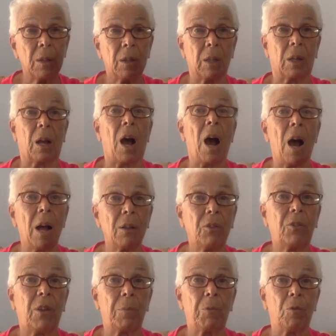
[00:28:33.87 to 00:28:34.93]
the
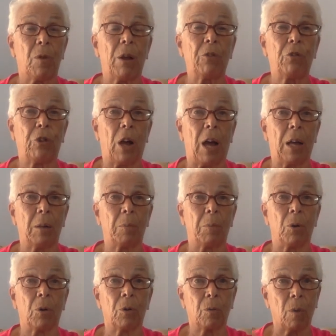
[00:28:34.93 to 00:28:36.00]
concept around
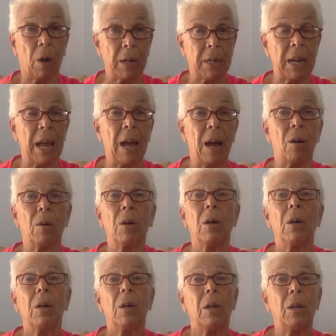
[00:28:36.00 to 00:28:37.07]
childbirth right now
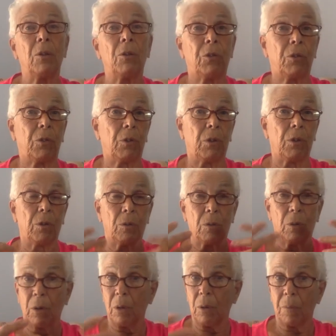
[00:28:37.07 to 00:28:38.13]
is to
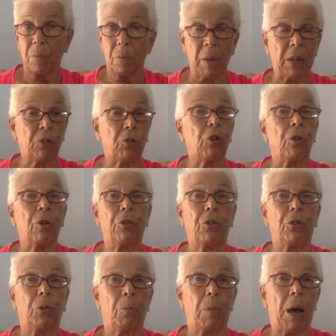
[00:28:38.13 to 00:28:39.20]
make
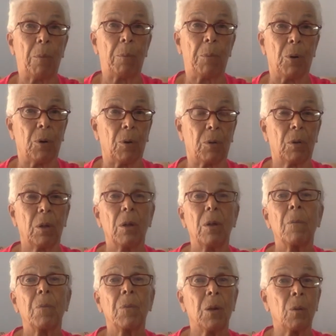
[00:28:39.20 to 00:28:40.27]
choices about birth.
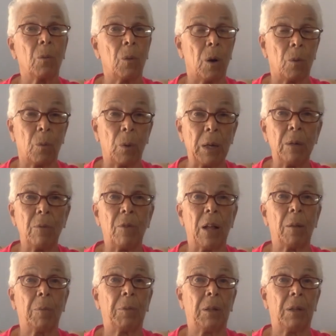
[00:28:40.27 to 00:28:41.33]
And what we
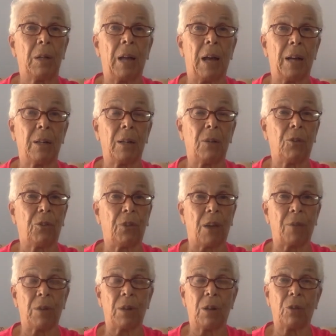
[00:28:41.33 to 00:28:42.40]
developed in the
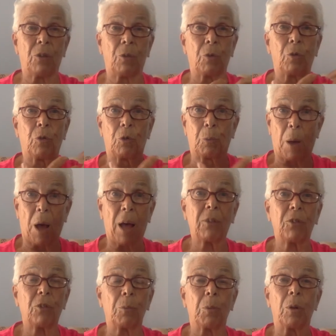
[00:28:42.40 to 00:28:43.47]
1970s, which was
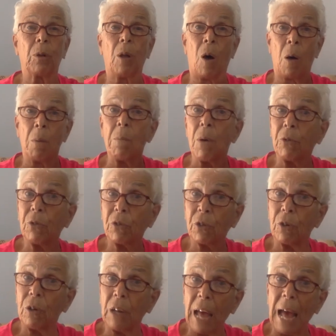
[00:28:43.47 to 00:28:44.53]
possible, almost
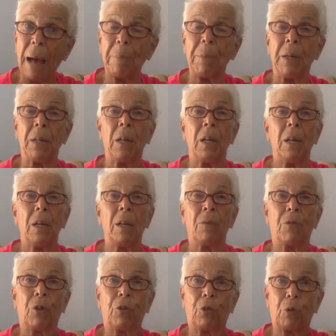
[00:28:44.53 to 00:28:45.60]
could happen, if
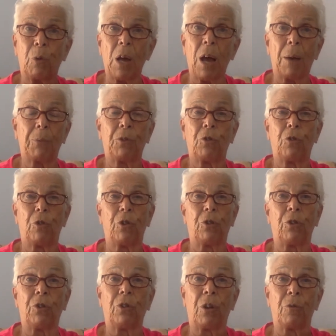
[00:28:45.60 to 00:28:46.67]
those three
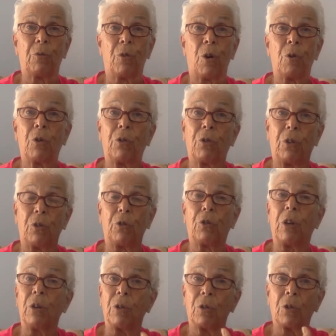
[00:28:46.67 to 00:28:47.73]
obstetricians had focused their
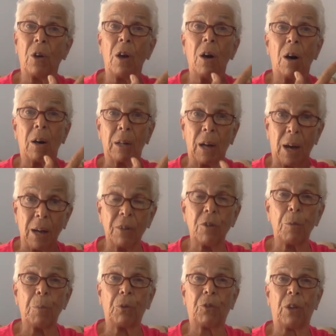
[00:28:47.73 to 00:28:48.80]
skills on
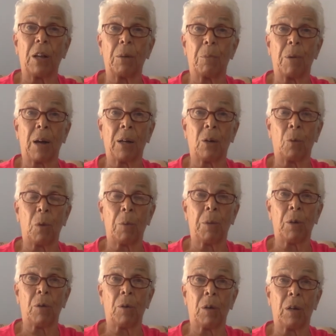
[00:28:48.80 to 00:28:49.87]
100% of pregnant women
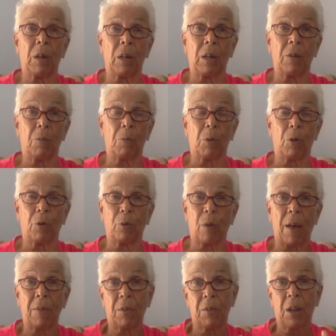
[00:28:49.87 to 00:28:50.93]
who are going to give birth
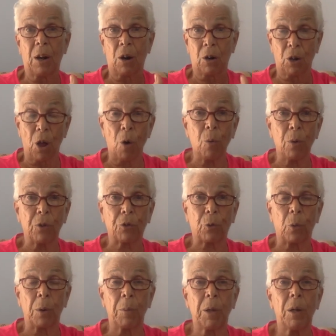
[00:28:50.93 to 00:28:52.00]
rather than on low-risk
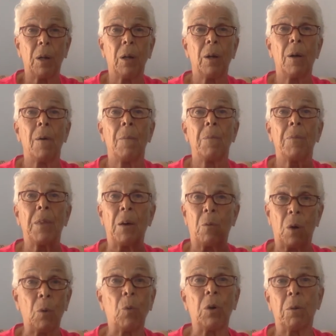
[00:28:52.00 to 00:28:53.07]
women, then
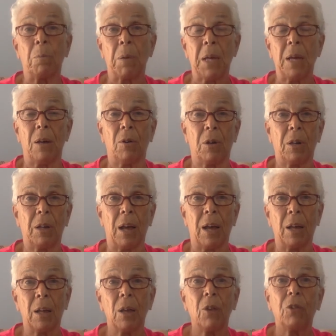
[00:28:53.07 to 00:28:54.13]
we wouldn't be here
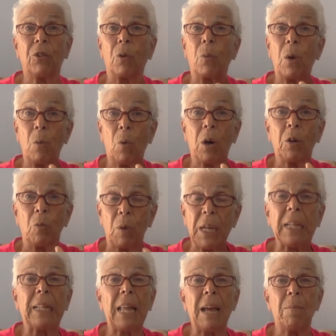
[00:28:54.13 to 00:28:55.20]
today. So we want to
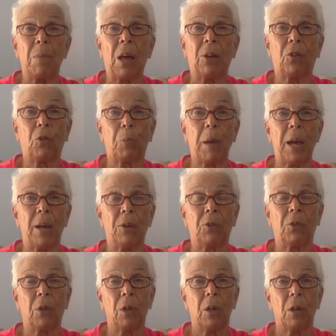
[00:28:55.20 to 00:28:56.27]
reclaim that
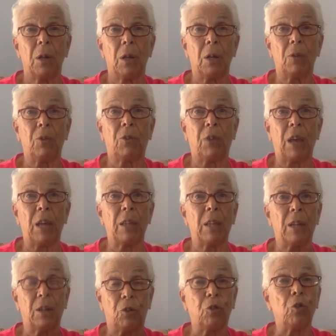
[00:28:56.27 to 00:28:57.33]
space and say
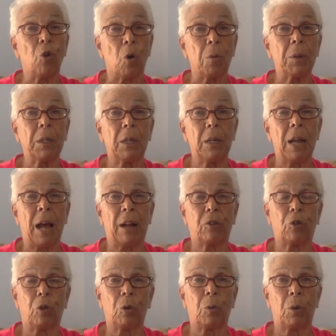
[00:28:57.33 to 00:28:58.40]
that it's normal and
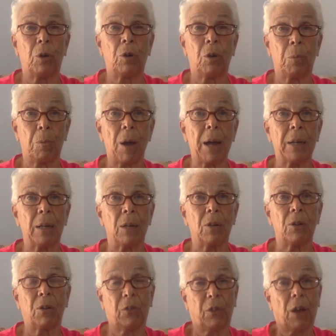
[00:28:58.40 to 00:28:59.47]
natural when you're pregnant
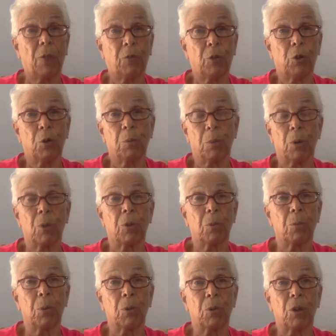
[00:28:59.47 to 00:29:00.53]
to self-learn birth and
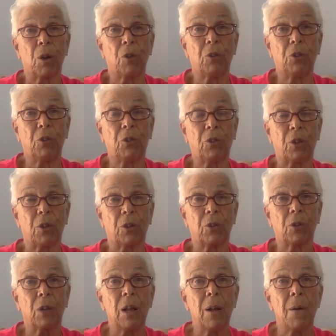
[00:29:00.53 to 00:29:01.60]
birth coaching
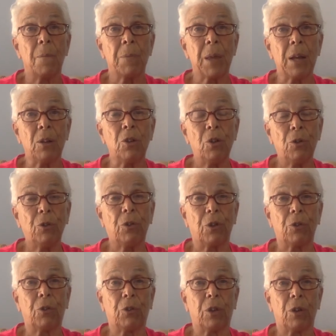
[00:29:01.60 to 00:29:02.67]
skills and use
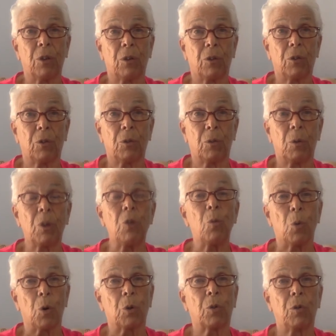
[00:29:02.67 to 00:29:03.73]
those skills when you
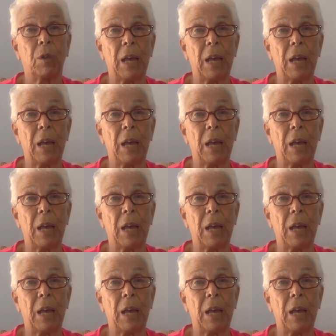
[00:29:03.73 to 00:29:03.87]
work through